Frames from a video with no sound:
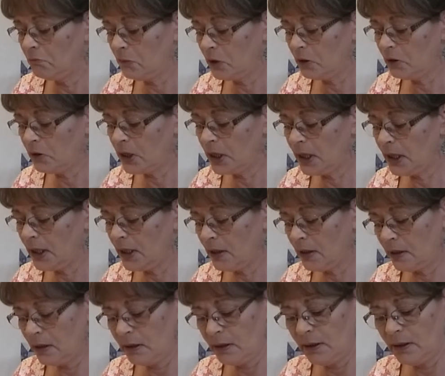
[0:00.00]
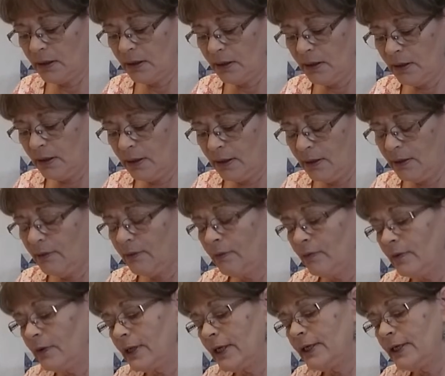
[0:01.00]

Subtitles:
Okay. Well,